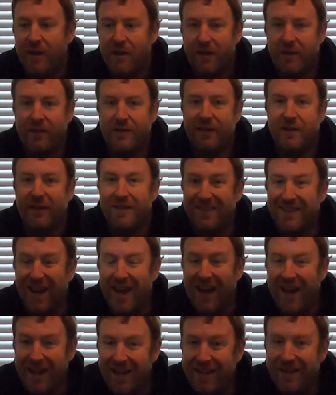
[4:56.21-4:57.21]
Like I said, it's
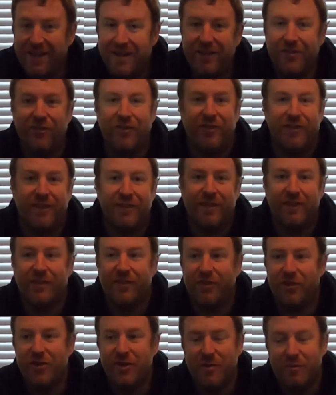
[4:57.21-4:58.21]
80 inches,
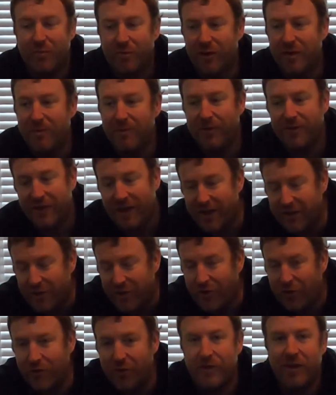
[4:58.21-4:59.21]
so you can pretty much kind of
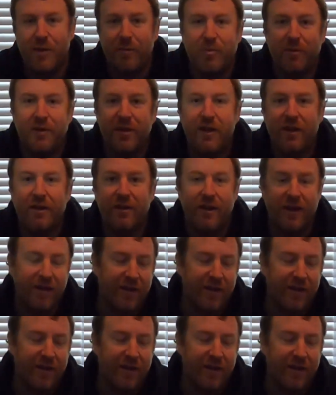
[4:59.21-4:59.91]
curl up in there.